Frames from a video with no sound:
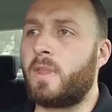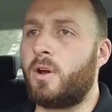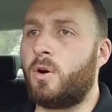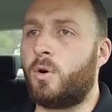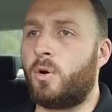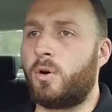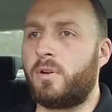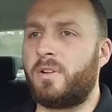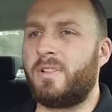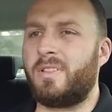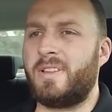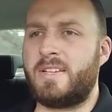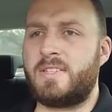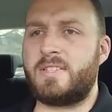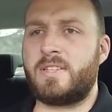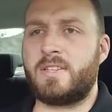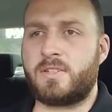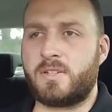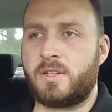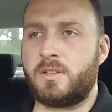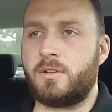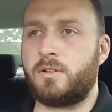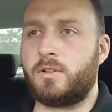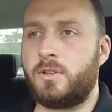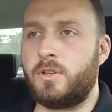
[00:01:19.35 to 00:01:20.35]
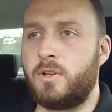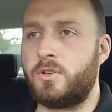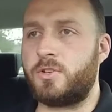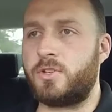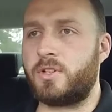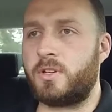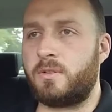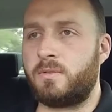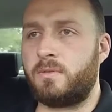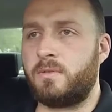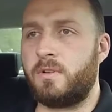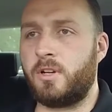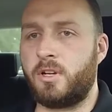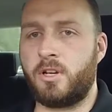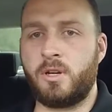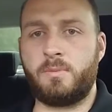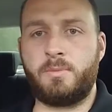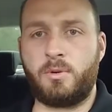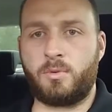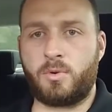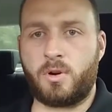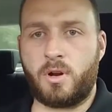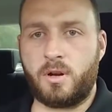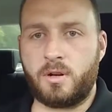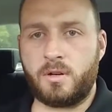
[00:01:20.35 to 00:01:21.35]
or at least this conclusion. It could
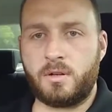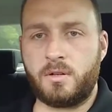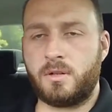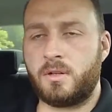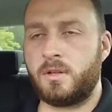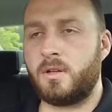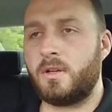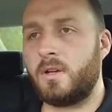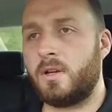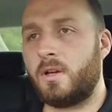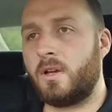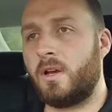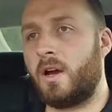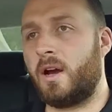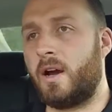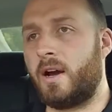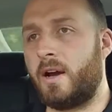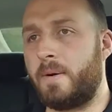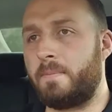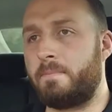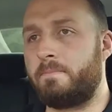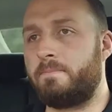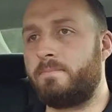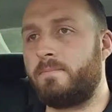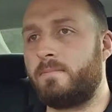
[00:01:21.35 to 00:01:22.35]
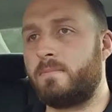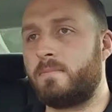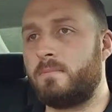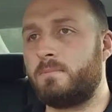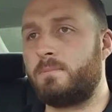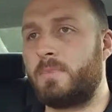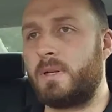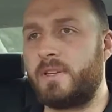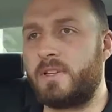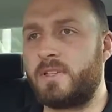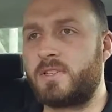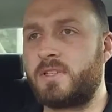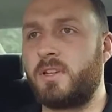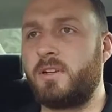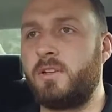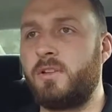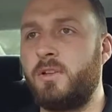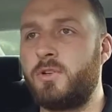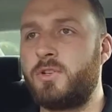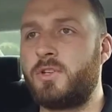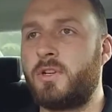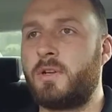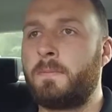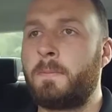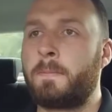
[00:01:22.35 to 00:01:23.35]
be wrong, but this
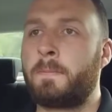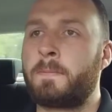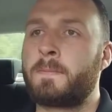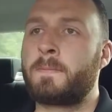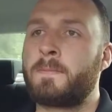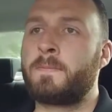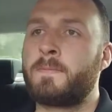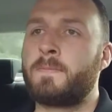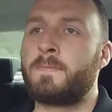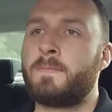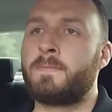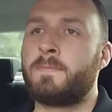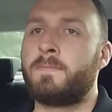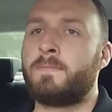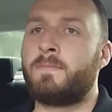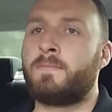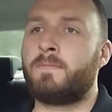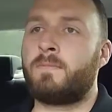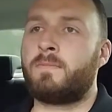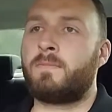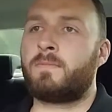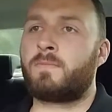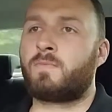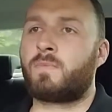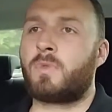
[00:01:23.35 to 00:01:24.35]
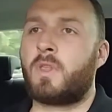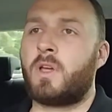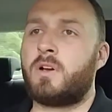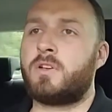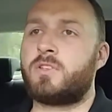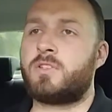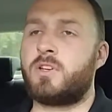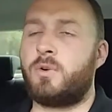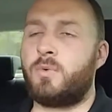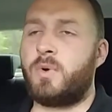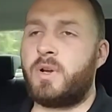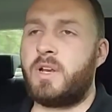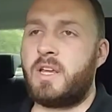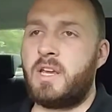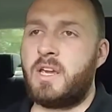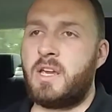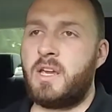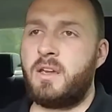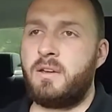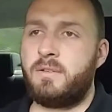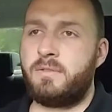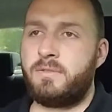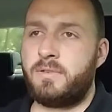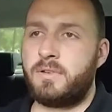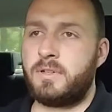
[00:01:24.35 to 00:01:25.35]
conclusion. So when
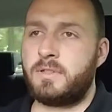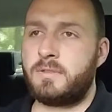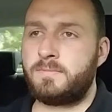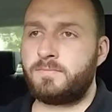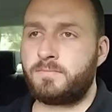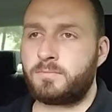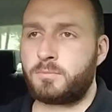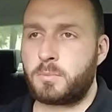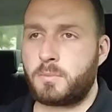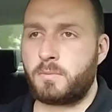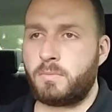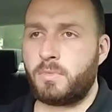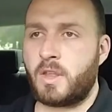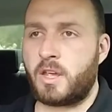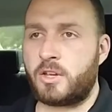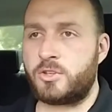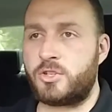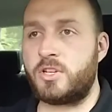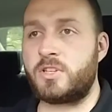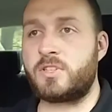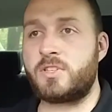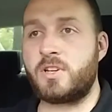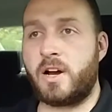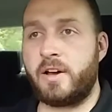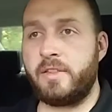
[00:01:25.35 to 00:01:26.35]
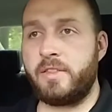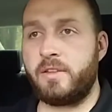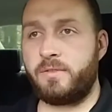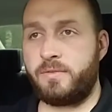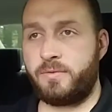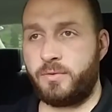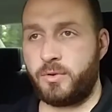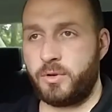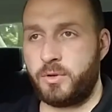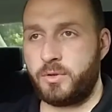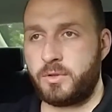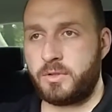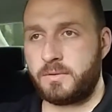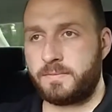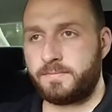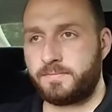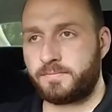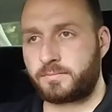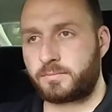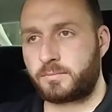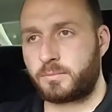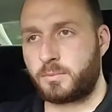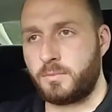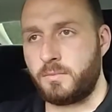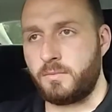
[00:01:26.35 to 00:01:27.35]
Eve, she saw the fruit,
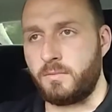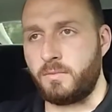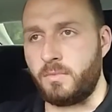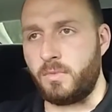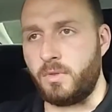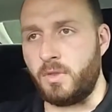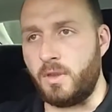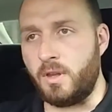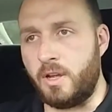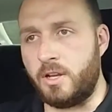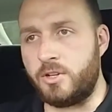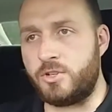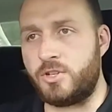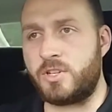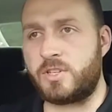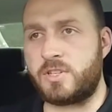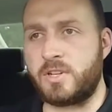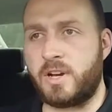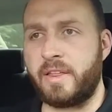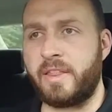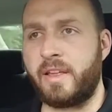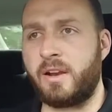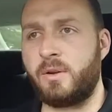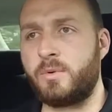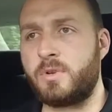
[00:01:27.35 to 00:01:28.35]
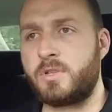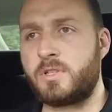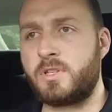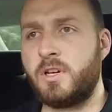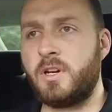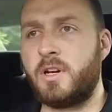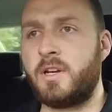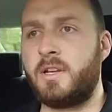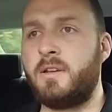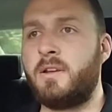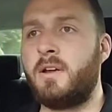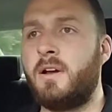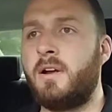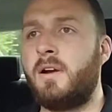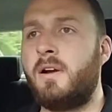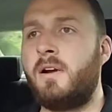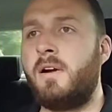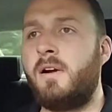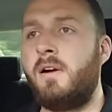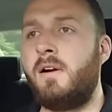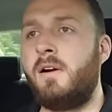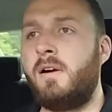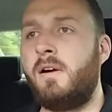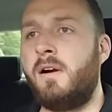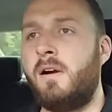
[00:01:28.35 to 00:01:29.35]
and she saw that it was good.
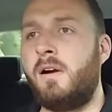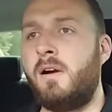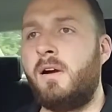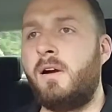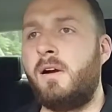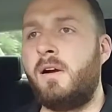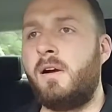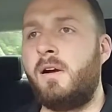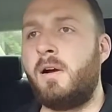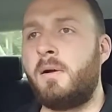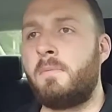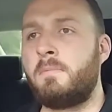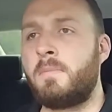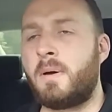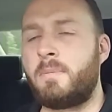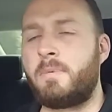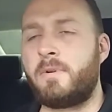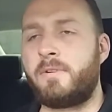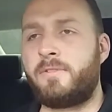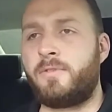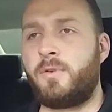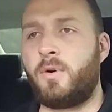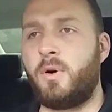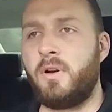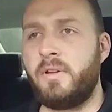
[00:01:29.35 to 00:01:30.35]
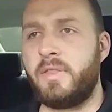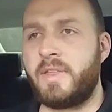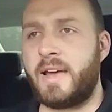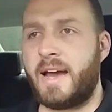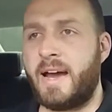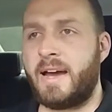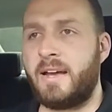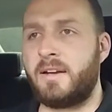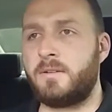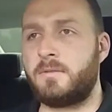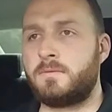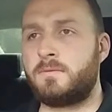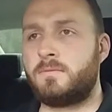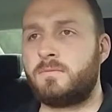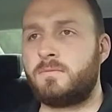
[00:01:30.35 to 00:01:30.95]
But before that,